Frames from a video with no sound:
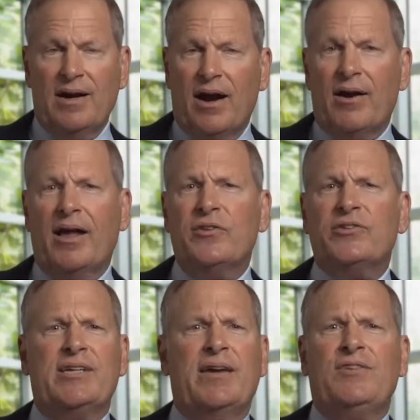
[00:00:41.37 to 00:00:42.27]
Our health,
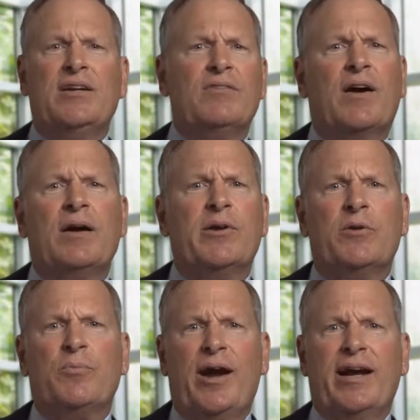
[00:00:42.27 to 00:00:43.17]
safety, and
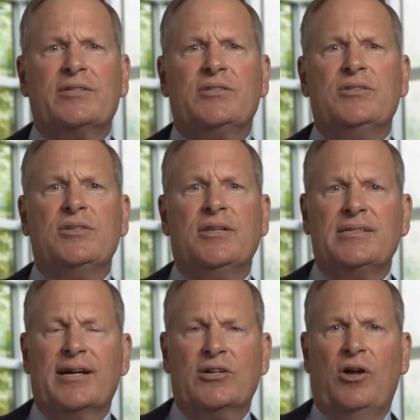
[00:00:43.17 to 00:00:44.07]
environmental practices and the
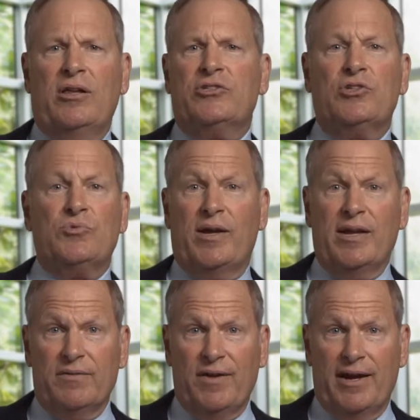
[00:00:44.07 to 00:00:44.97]
technologies we
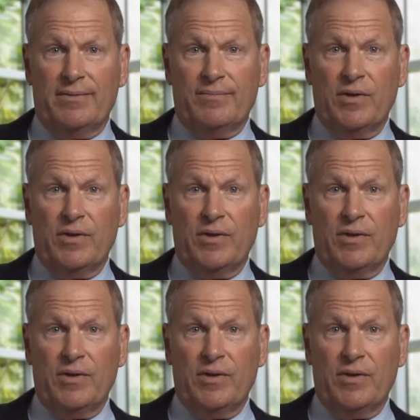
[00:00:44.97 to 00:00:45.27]
innovate